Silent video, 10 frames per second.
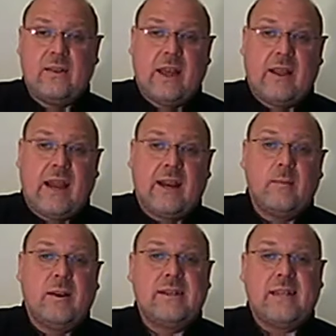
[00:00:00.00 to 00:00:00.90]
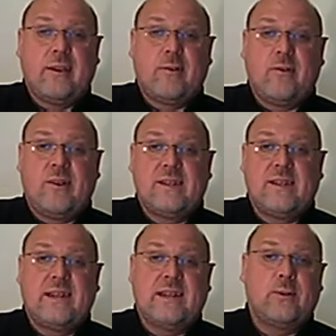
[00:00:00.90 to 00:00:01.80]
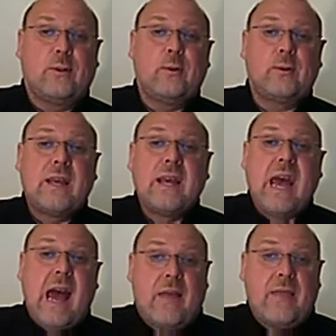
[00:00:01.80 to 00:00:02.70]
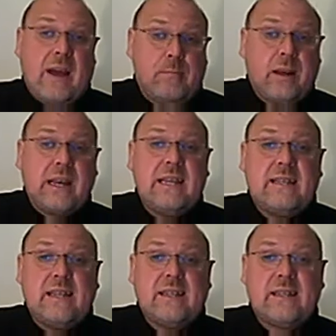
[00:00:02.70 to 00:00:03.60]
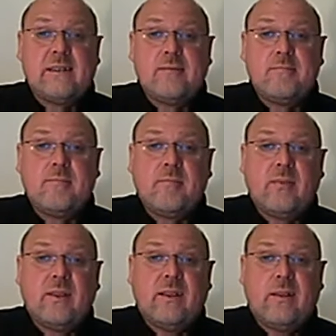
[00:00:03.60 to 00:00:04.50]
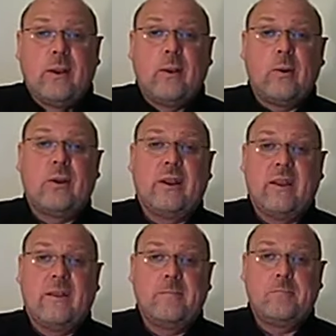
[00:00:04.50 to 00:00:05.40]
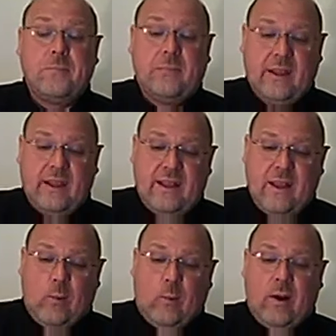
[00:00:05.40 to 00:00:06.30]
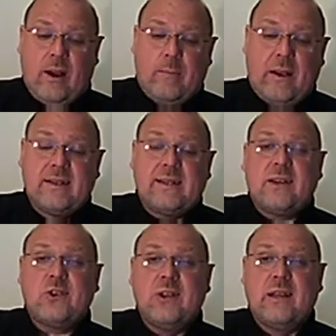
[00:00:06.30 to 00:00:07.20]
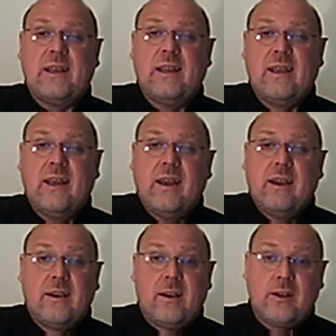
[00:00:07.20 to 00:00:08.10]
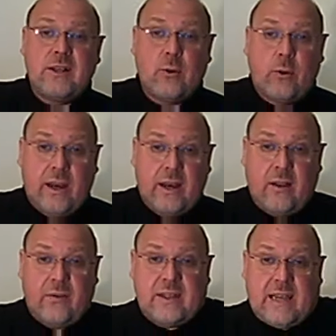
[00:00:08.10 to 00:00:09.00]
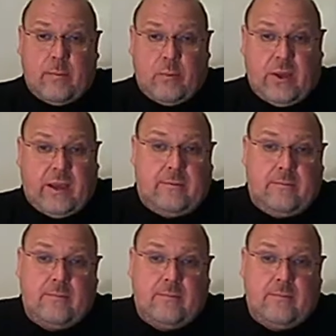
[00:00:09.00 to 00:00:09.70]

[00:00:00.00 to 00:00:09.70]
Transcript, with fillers: that animal and sacrifices it to the Lord, and that pleases the Lord. Why? Because actually, God has already done the same thing